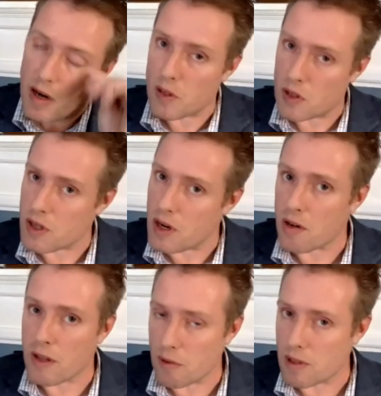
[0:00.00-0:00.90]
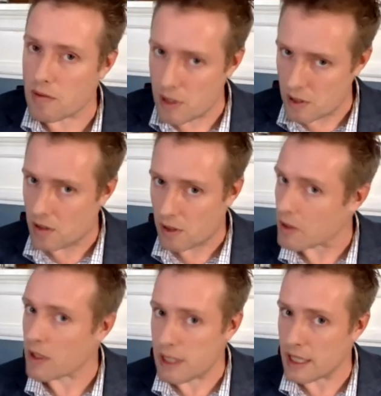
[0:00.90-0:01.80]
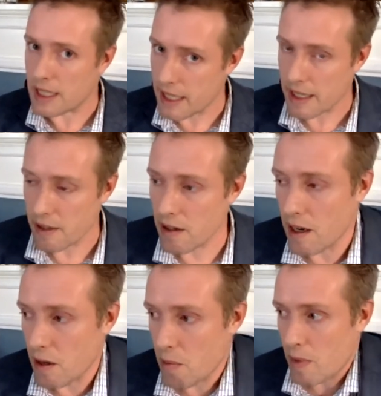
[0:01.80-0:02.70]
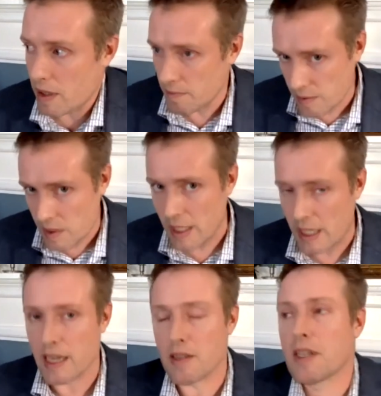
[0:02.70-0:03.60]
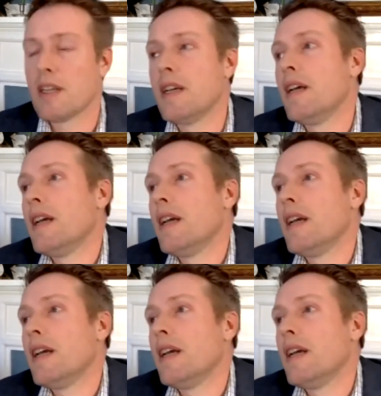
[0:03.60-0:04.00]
always know that we, we clearly didn't get it all. But in any case, right.